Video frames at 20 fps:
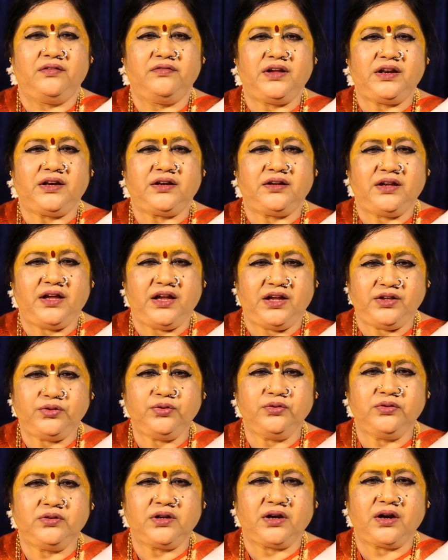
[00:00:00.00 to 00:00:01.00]
When
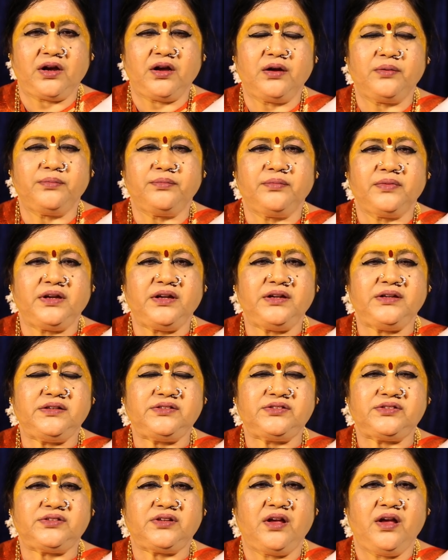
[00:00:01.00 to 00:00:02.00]
Ketu Graham
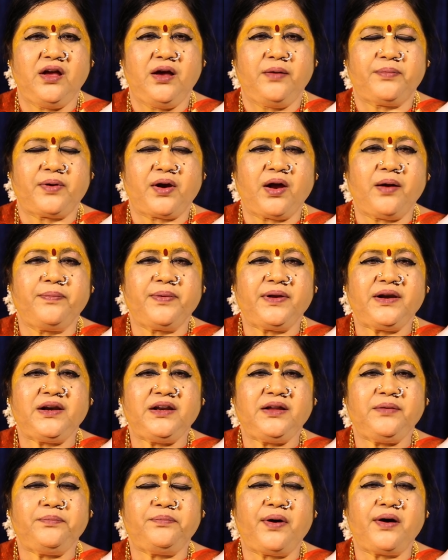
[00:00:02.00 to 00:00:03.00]
is
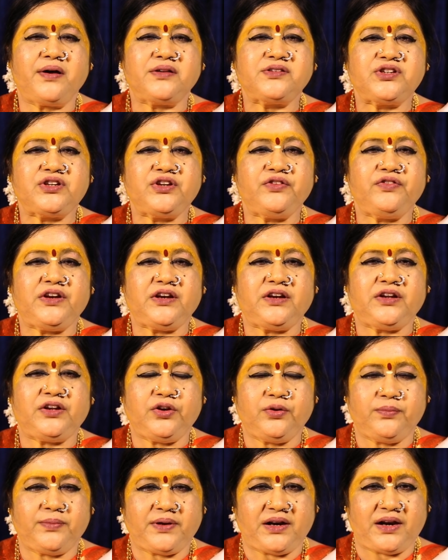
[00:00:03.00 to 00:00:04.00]
properly positive in
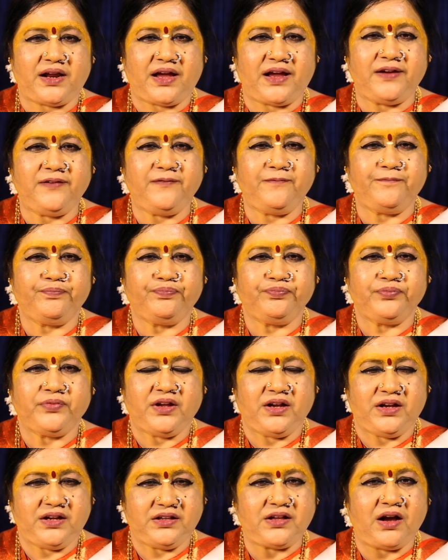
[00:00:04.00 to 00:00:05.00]
human life,
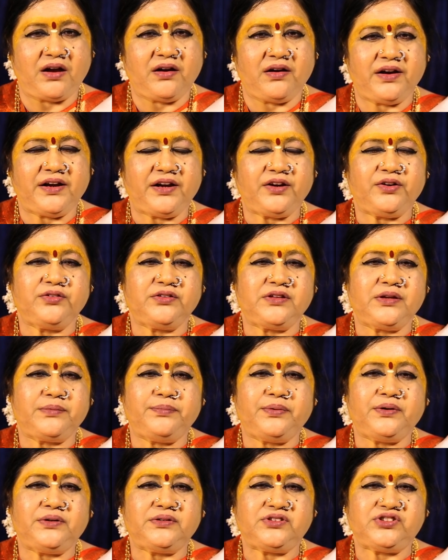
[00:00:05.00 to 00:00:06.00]
in according to their
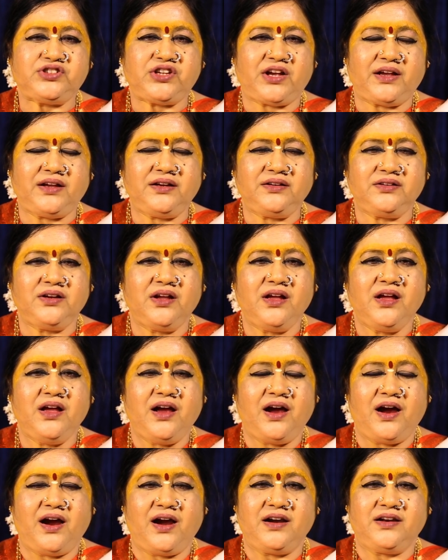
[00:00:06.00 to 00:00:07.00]
birth chart,
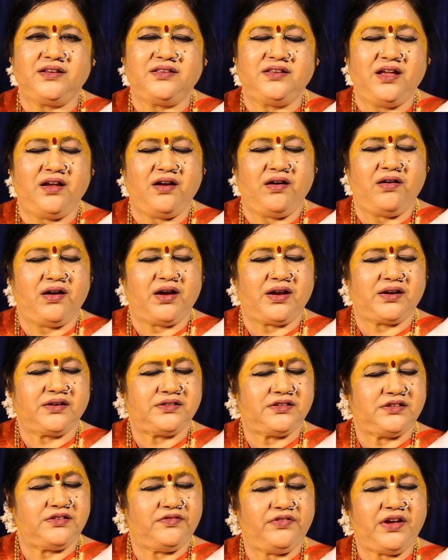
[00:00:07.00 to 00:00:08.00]
and they are
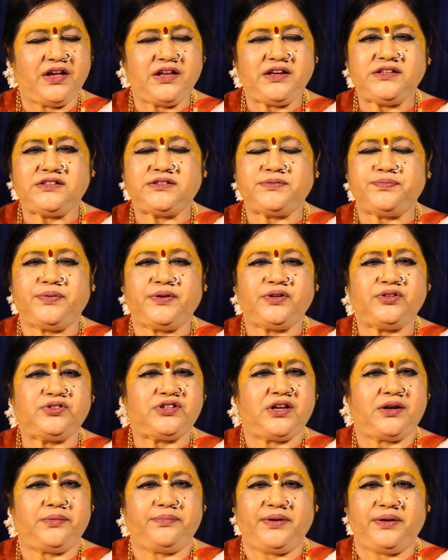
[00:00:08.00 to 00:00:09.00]
very
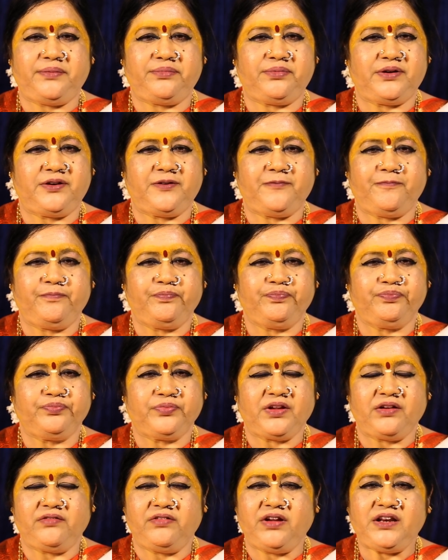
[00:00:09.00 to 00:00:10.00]
spiritual people.
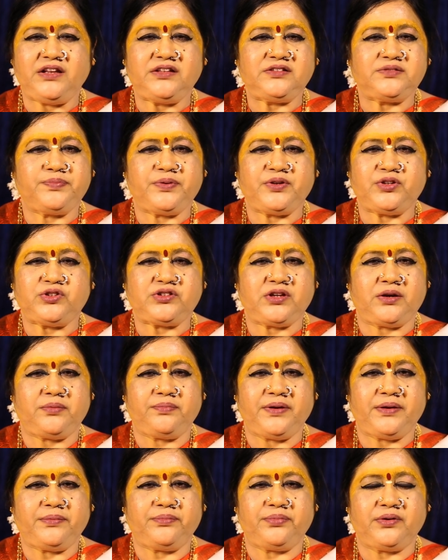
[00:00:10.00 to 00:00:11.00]
Very spiritual
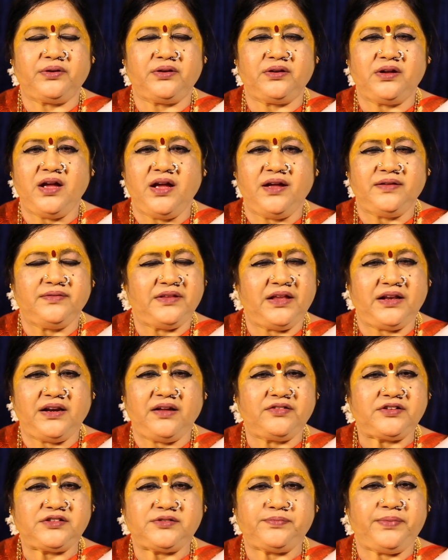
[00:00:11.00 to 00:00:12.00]
people. They
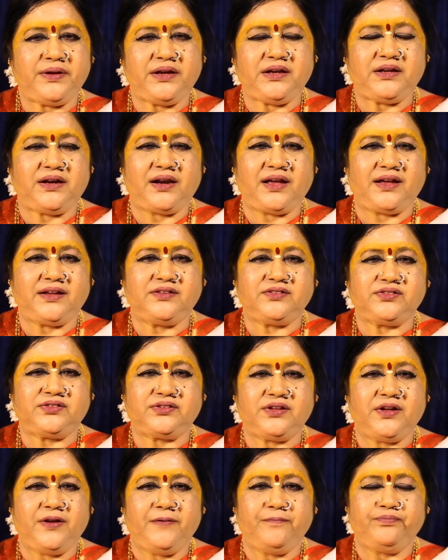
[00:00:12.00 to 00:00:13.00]
never speak
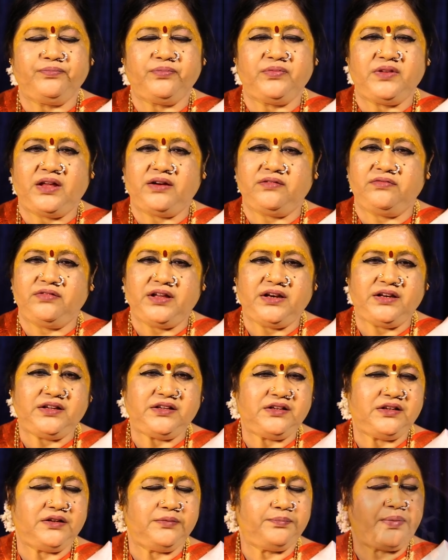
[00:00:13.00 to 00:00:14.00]
lies. They are
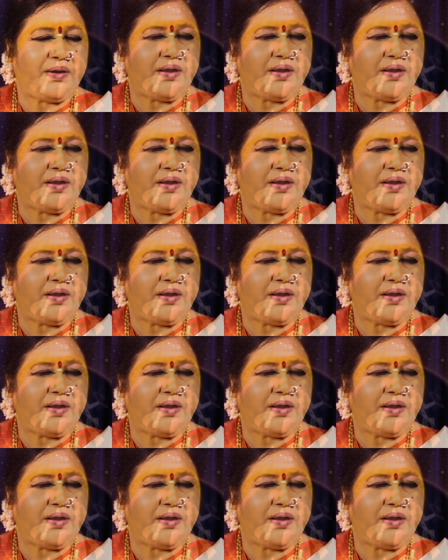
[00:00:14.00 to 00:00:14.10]
very